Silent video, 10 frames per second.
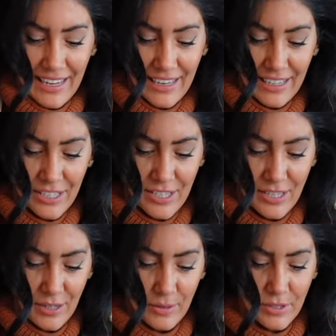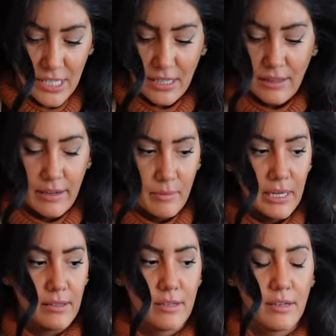like so, just a little
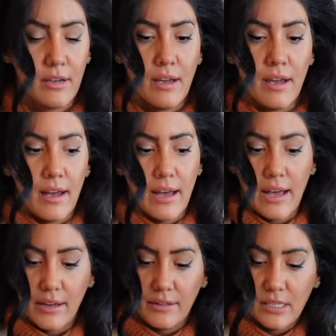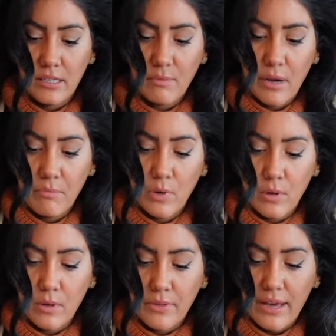bit. And this is my
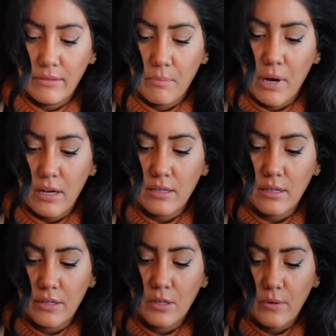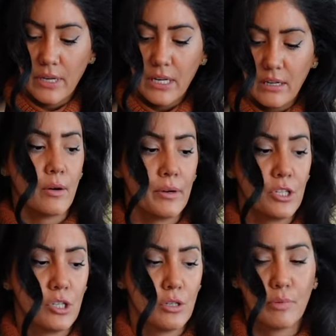bowl that the pasta is going in. I'm going
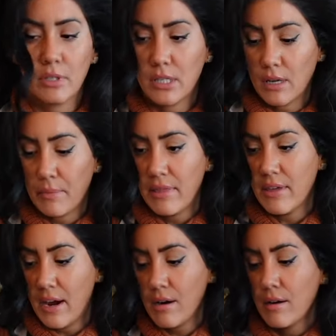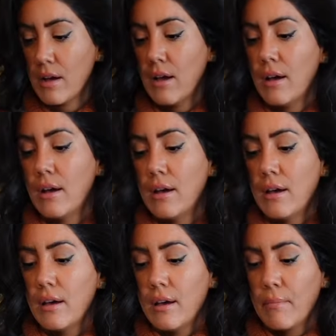to put some in there
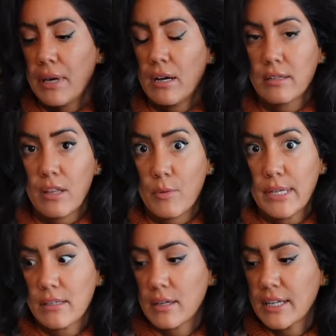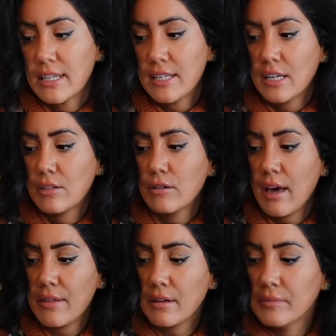because otherwise it's gonna stick
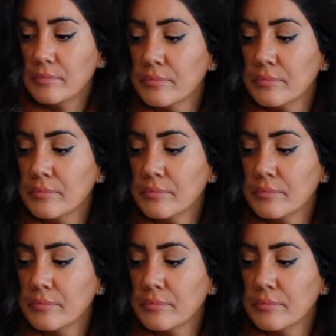together.